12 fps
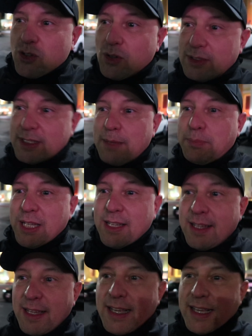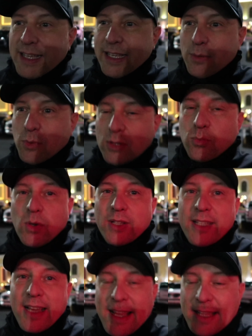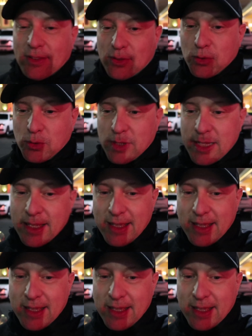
shows up, he would win the hand too.